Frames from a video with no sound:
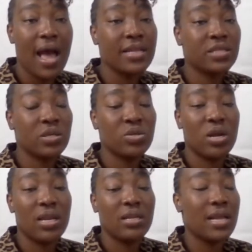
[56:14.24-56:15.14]
and so
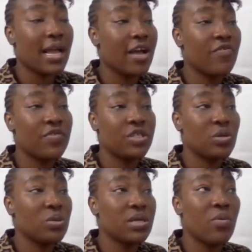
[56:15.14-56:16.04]
you're like a fish
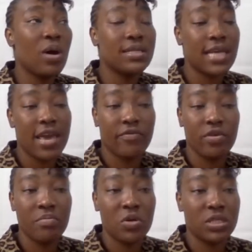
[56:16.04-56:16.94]
out of water
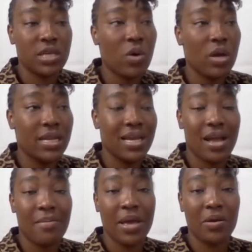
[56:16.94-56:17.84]
every month. You're
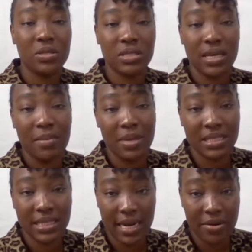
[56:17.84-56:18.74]
wondering, am I going to get my
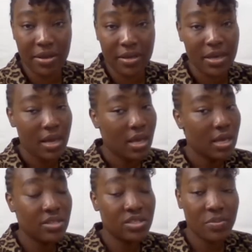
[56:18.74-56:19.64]
salary?
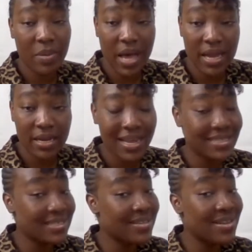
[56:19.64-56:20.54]
In Japan,
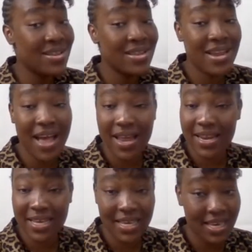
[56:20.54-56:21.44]
that is not
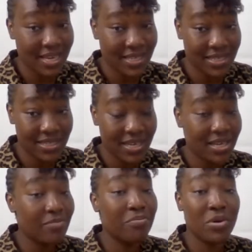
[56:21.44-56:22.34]
the case.
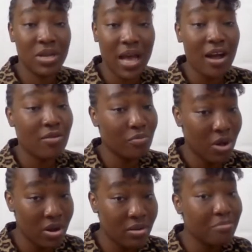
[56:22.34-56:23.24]
If money are gonna
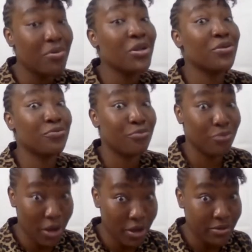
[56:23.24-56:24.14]
run, money
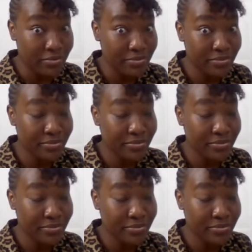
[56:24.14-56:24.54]
run.